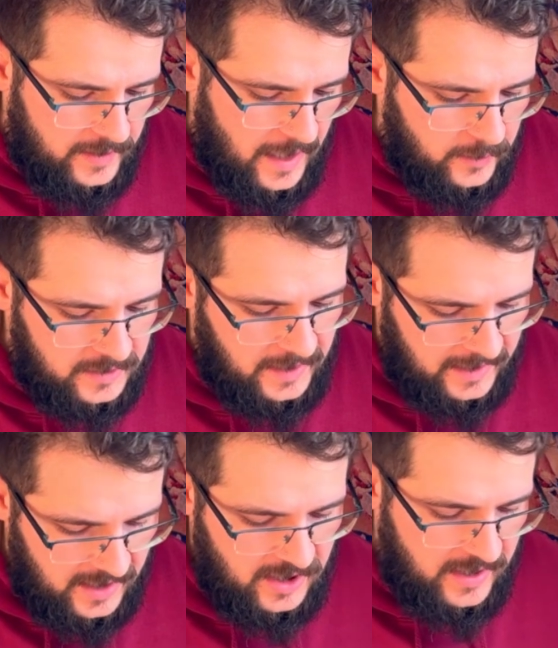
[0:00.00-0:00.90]
out that
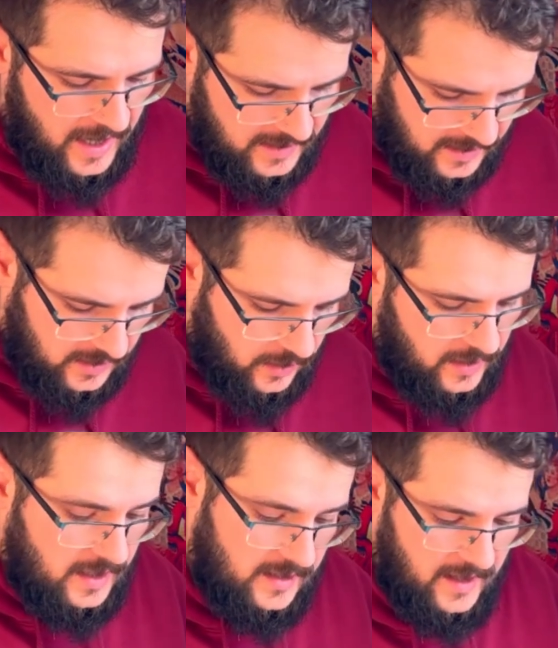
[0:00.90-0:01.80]
actually Isaacson
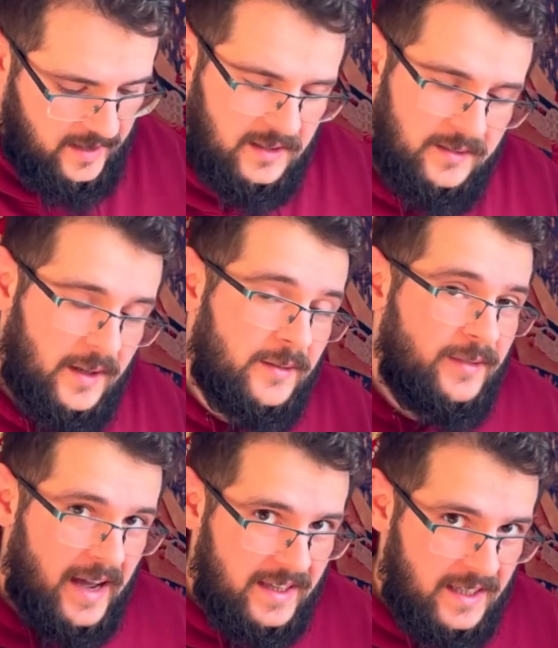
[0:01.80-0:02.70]
is like a
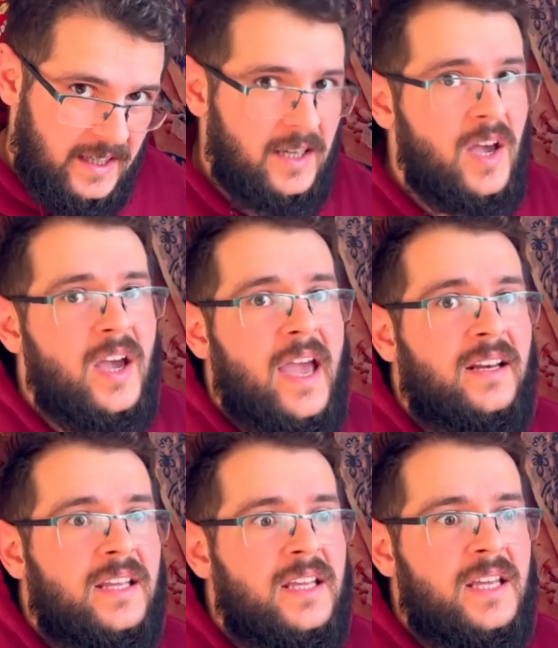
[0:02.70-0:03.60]
Viking and
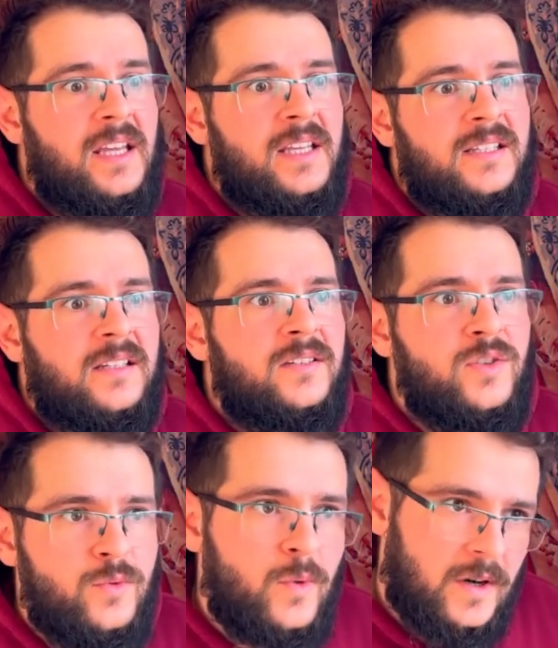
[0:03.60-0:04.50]
he is a new
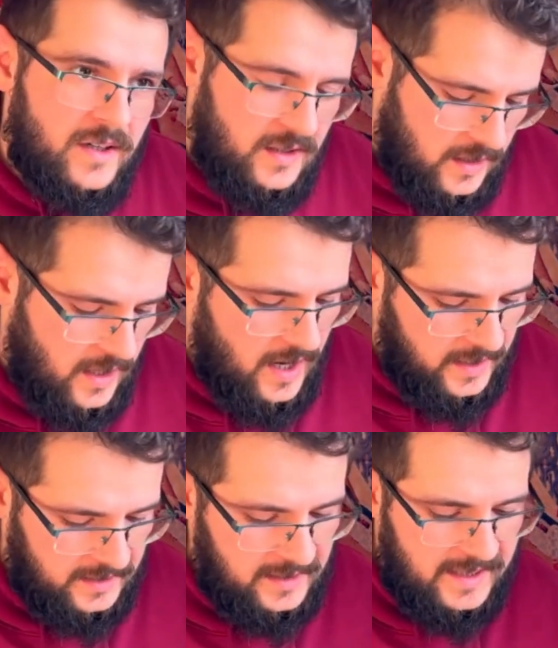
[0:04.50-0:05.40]
warden
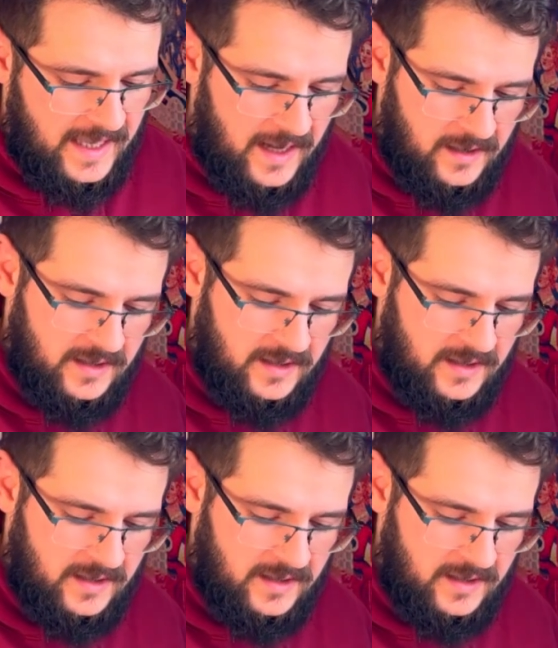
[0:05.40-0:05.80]
at the Cellars.